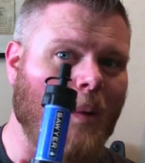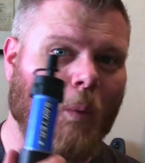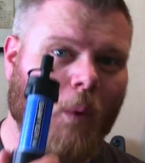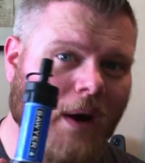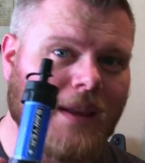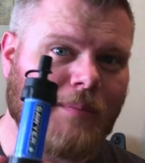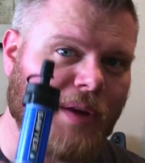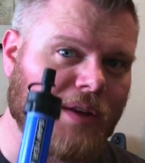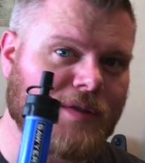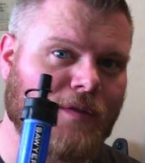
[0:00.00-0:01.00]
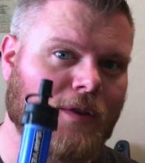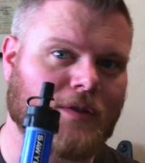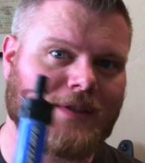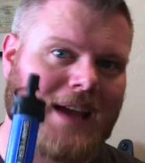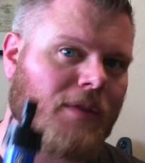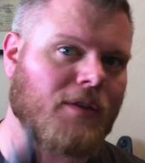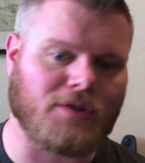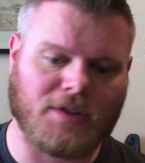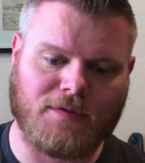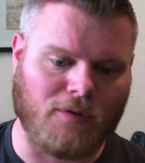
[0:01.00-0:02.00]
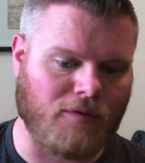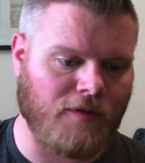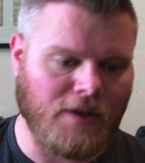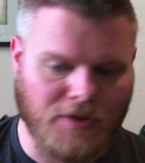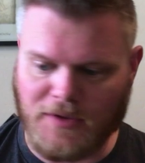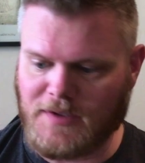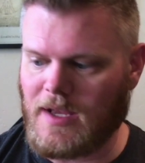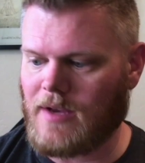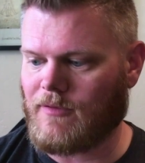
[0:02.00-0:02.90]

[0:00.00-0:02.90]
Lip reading: one of the best filters out there, just for feature's sake,